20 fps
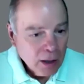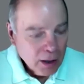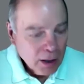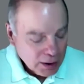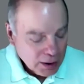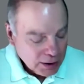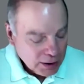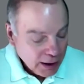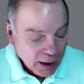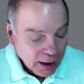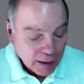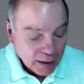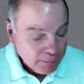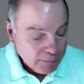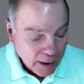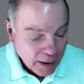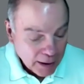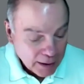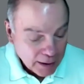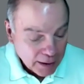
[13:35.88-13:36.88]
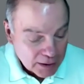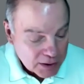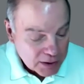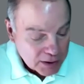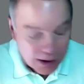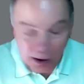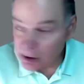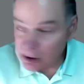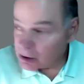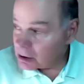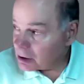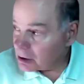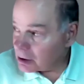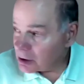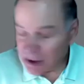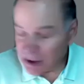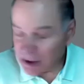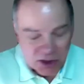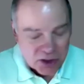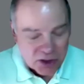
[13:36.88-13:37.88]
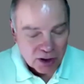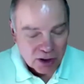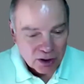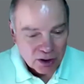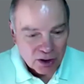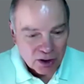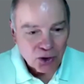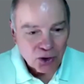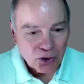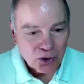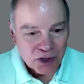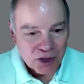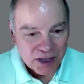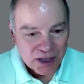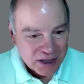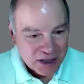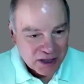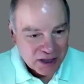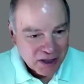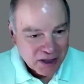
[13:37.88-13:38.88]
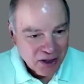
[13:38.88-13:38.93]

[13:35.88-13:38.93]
Yeah, and it's the little d,